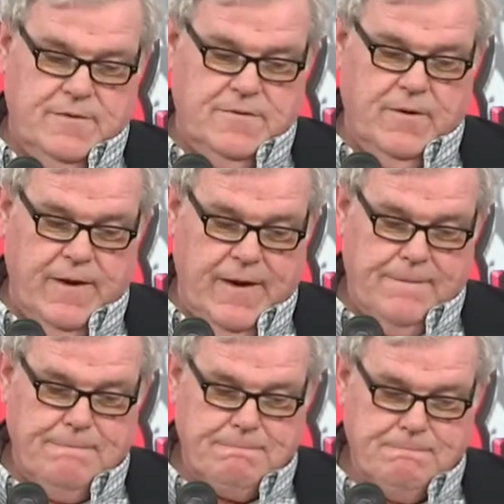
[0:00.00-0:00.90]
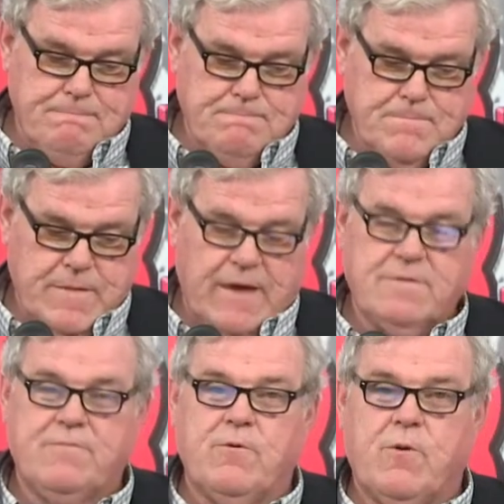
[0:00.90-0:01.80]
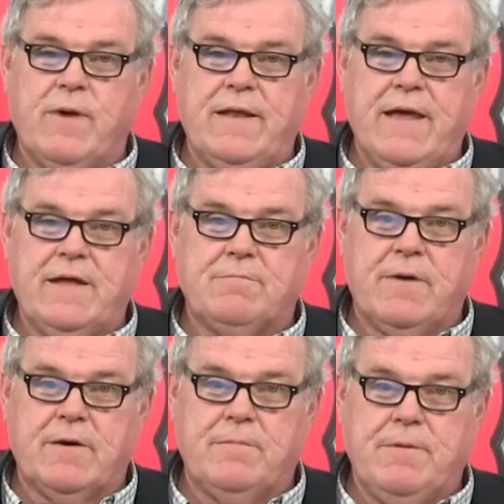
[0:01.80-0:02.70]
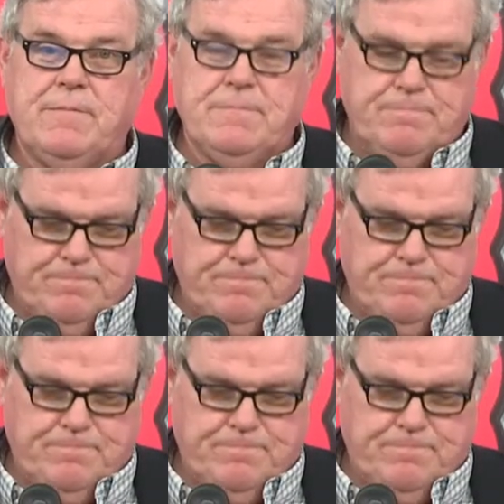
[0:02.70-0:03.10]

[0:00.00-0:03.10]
So yeah, that's a four-way dance, my good people.